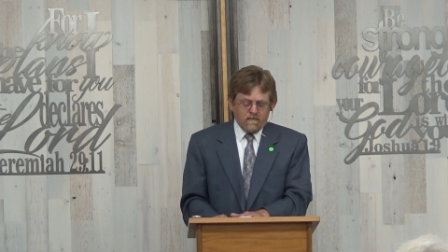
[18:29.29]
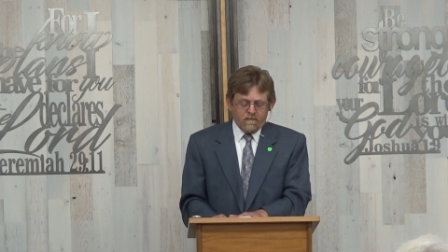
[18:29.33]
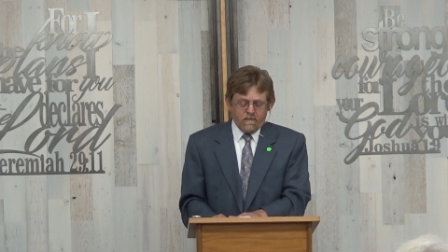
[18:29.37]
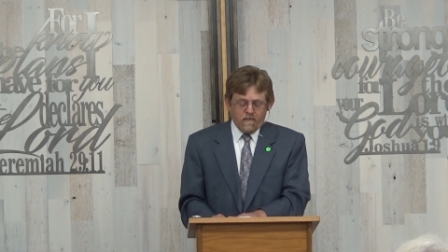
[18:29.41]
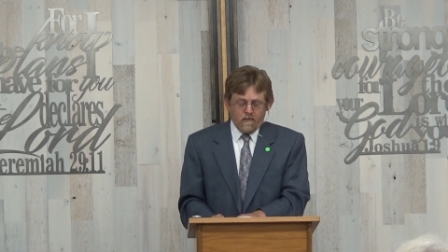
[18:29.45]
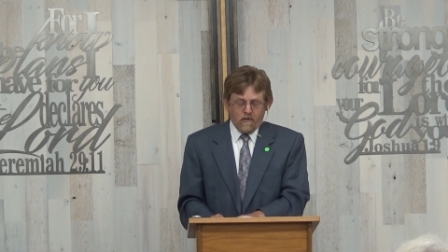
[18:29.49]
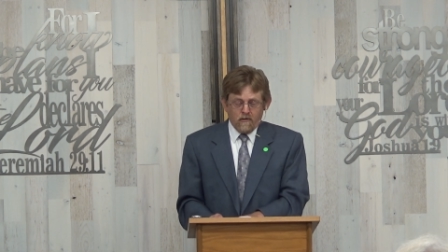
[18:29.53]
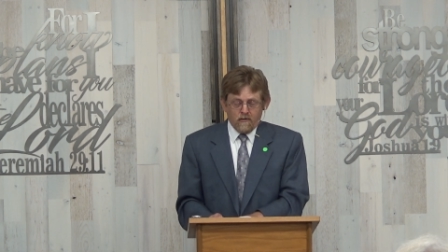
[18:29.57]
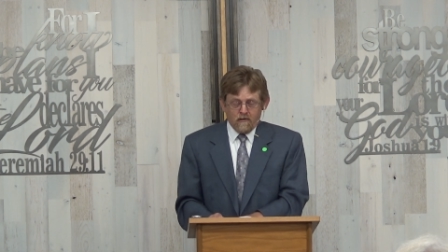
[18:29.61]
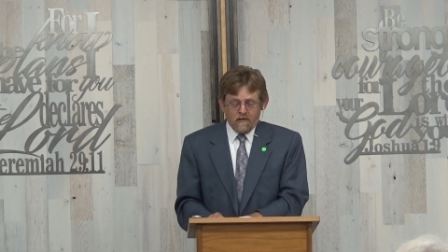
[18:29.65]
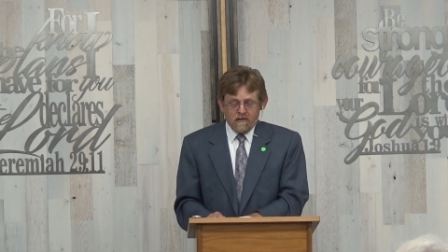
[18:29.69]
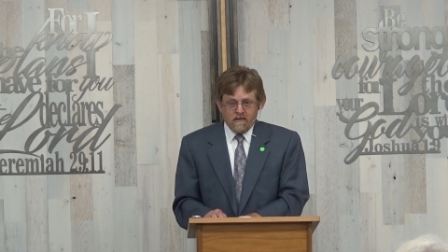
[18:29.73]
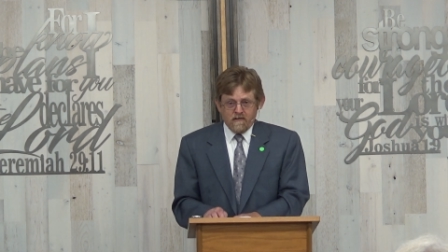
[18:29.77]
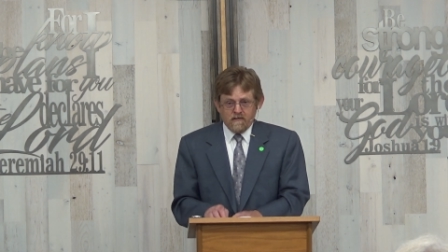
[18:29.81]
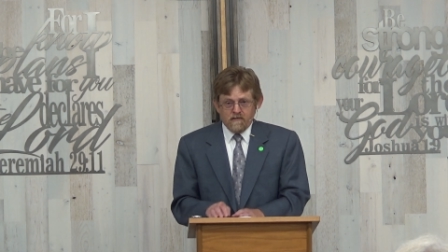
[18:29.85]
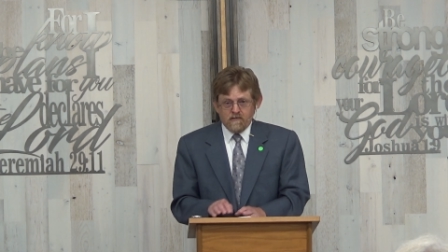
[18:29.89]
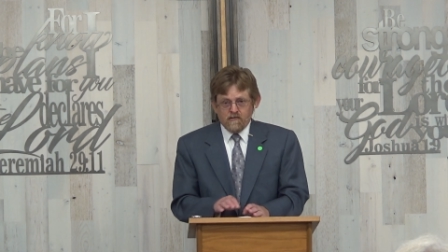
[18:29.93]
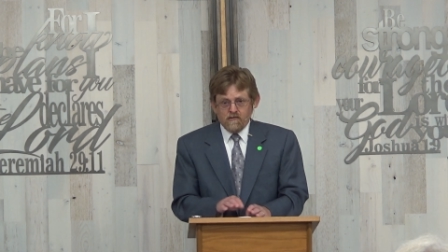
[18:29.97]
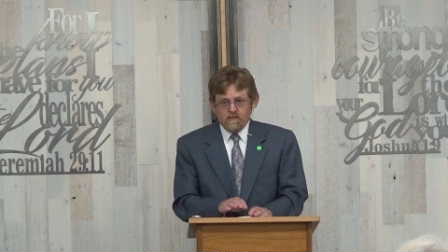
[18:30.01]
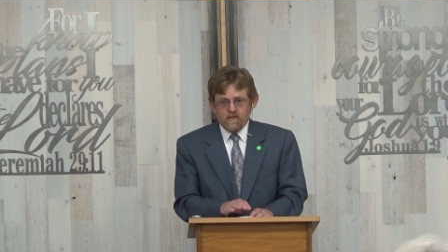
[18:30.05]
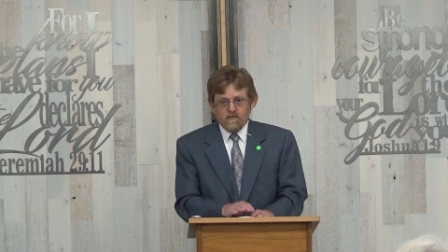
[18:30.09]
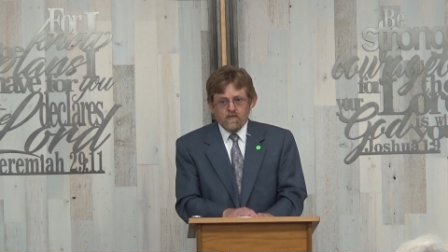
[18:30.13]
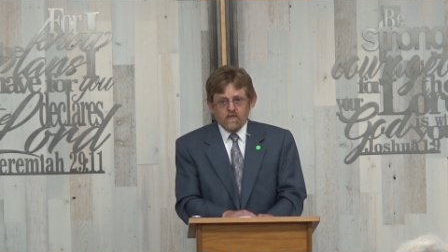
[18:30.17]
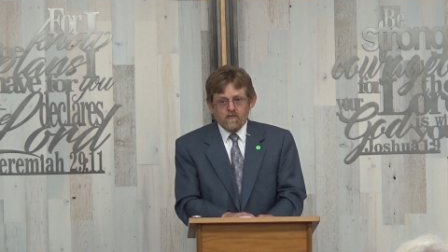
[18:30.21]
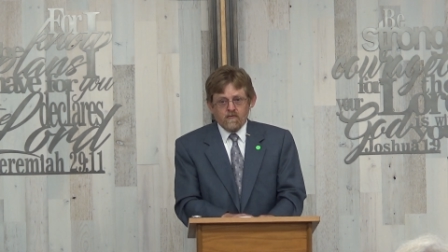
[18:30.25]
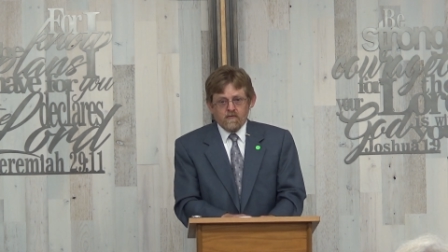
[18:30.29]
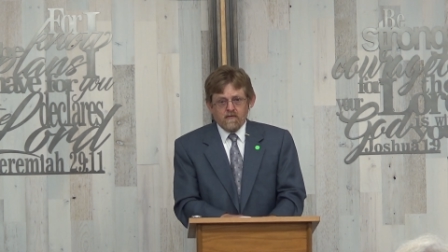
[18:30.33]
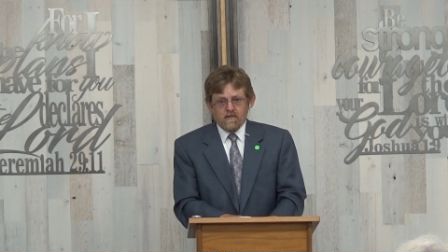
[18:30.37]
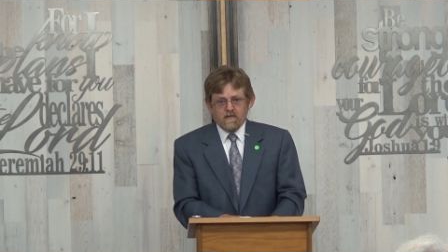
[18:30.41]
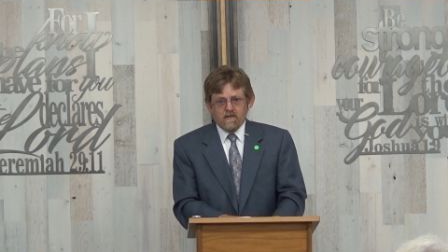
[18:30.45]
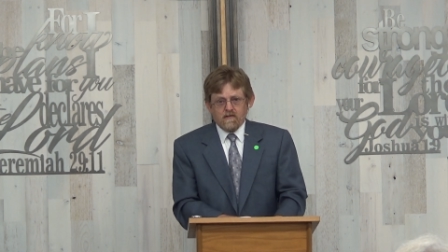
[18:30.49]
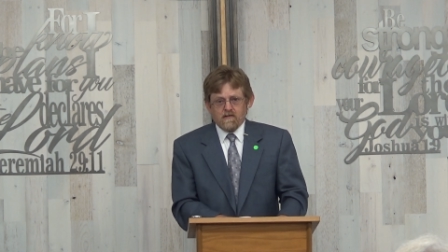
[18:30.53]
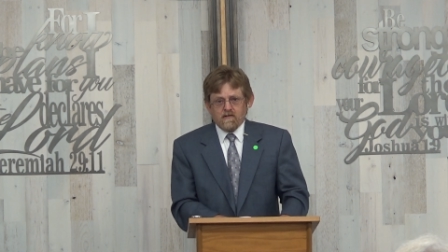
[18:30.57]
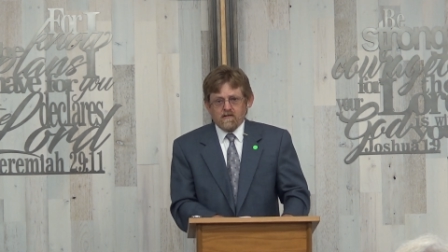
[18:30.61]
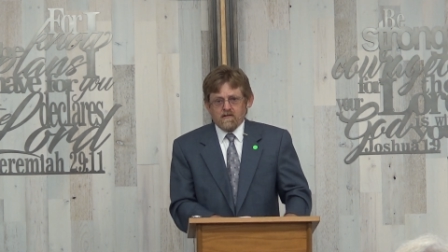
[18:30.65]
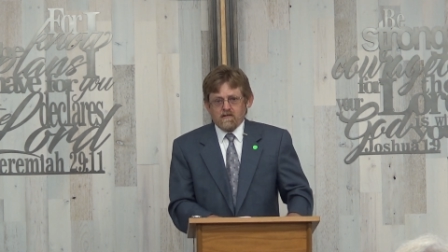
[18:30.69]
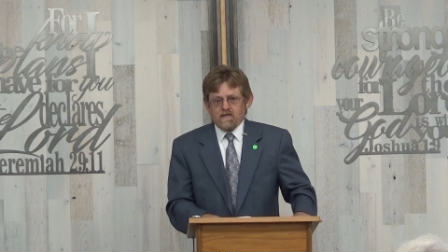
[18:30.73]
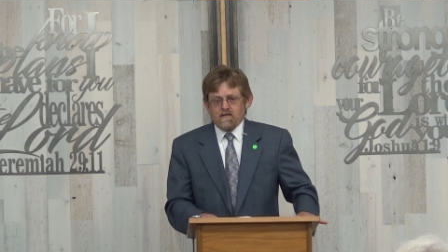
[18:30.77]
fall into
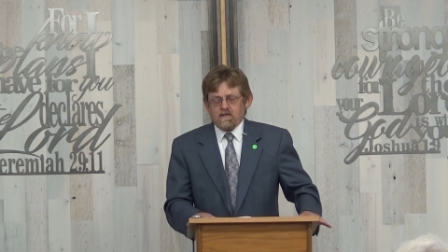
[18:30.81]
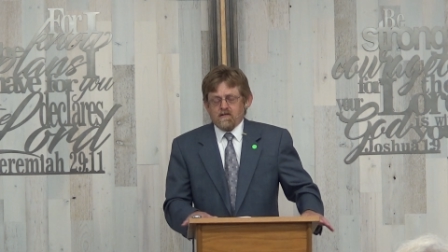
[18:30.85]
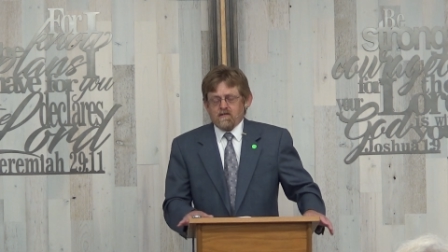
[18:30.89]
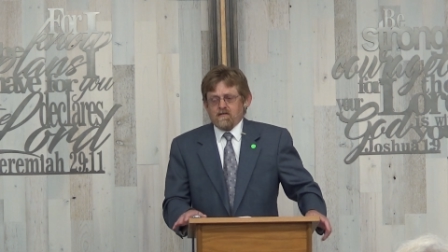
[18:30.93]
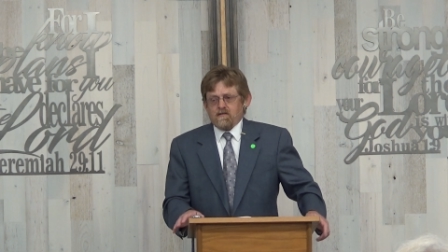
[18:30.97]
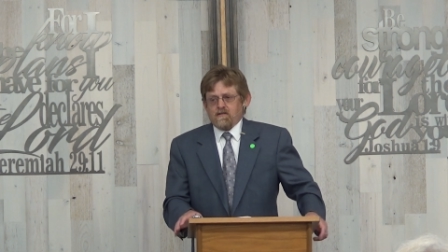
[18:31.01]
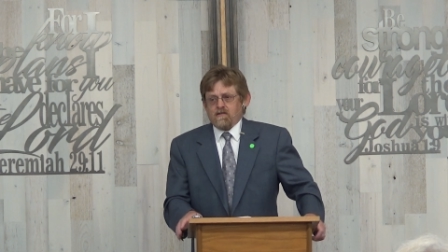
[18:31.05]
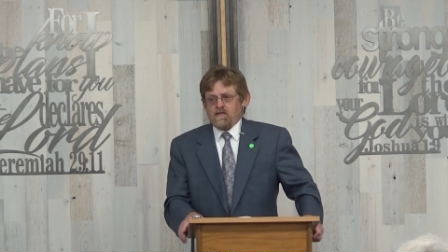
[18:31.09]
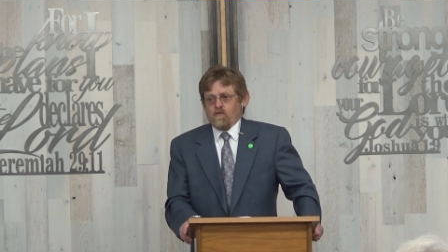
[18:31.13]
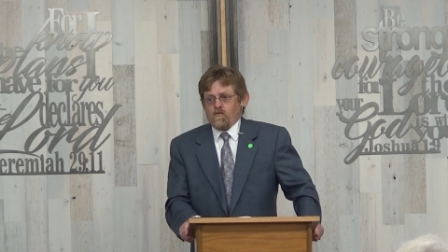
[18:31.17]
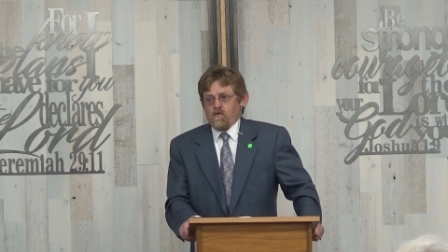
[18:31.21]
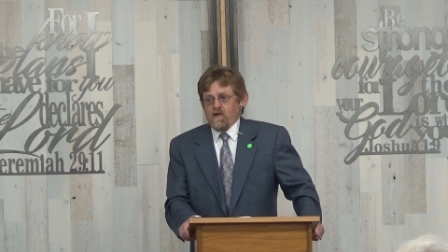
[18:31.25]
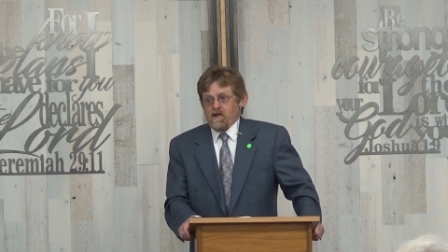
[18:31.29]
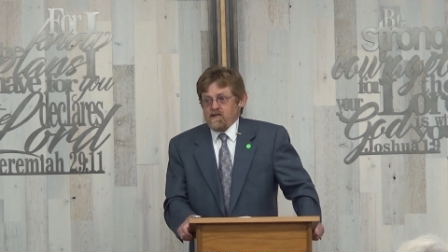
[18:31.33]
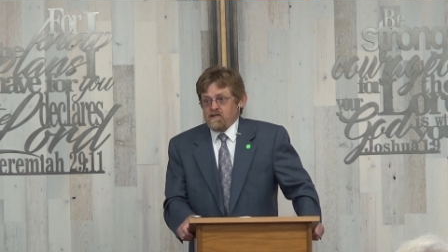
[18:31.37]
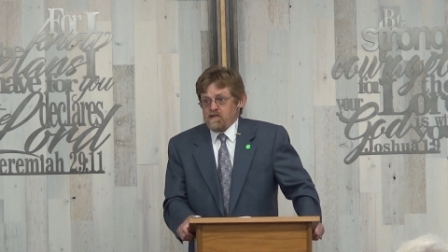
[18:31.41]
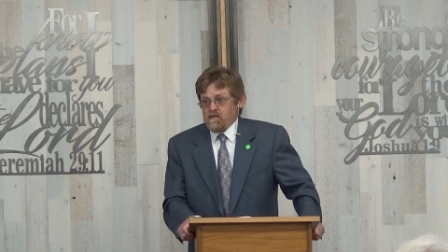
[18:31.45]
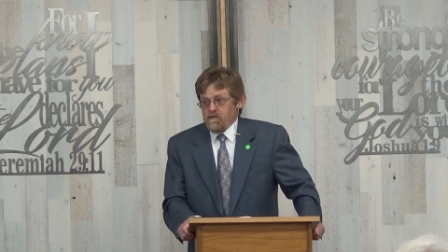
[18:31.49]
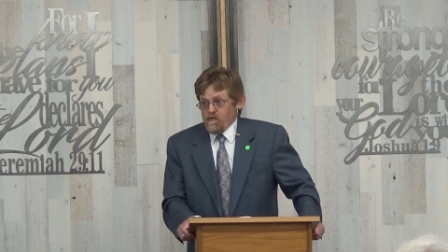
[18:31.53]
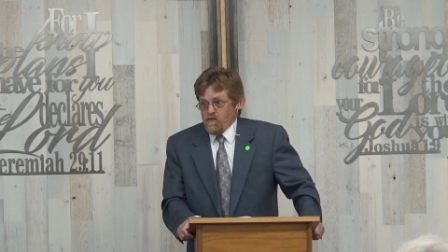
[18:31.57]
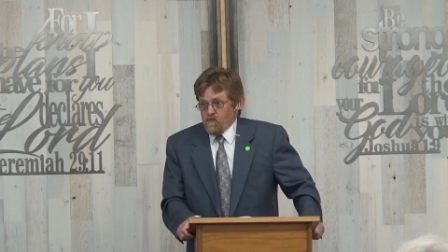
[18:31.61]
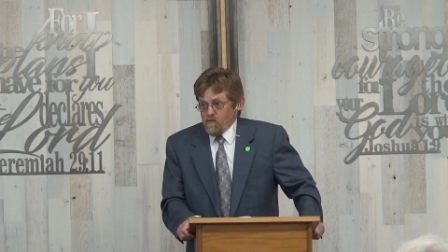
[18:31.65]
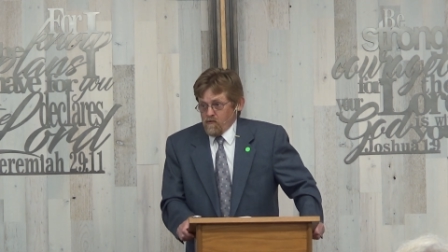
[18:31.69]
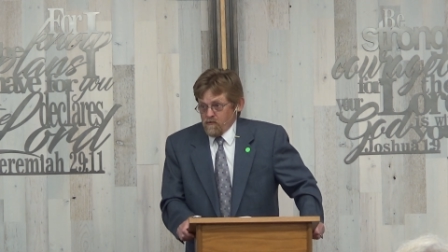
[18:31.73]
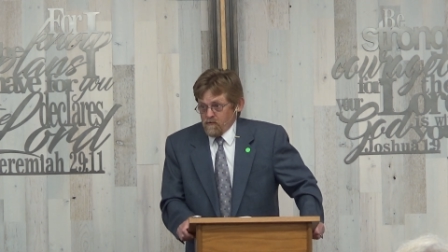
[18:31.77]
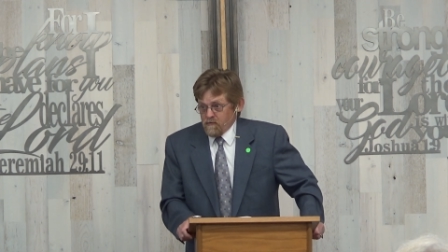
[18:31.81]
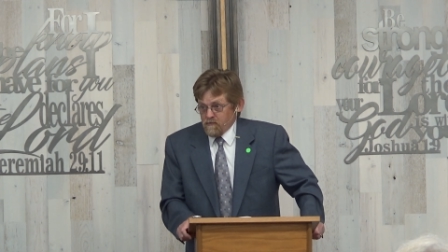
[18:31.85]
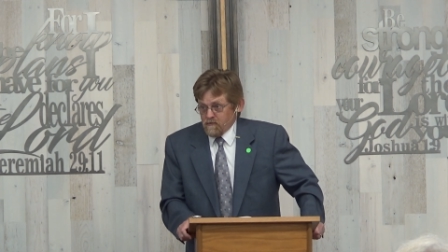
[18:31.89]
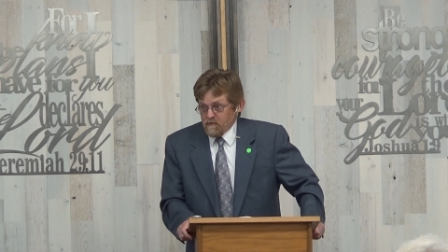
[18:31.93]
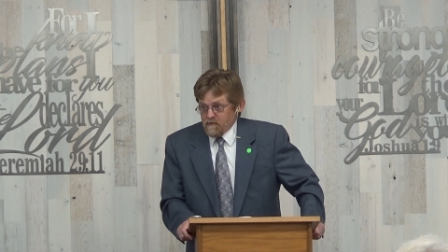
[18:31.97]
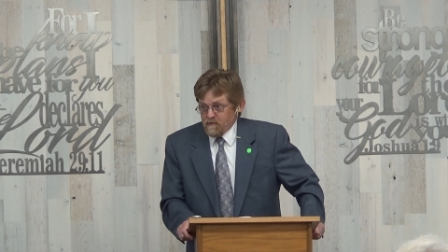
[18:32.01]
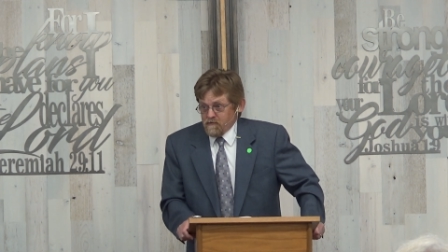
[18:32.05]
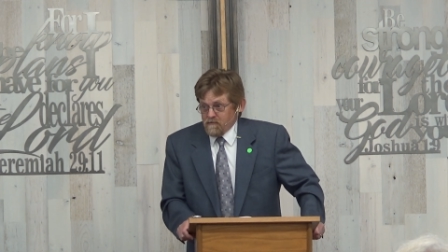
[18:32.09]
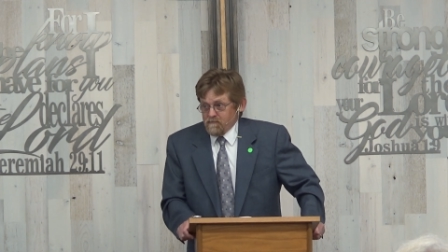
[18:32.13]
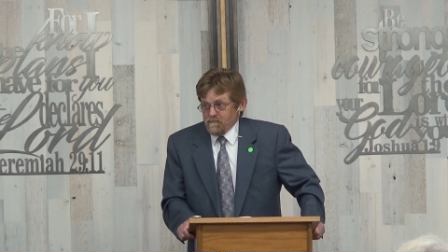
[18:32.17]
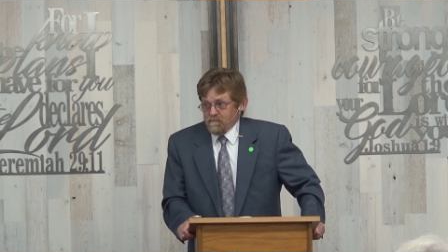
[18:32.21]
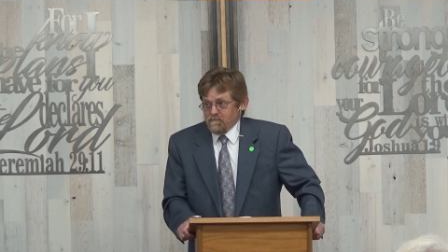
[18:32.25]
the ways of the world,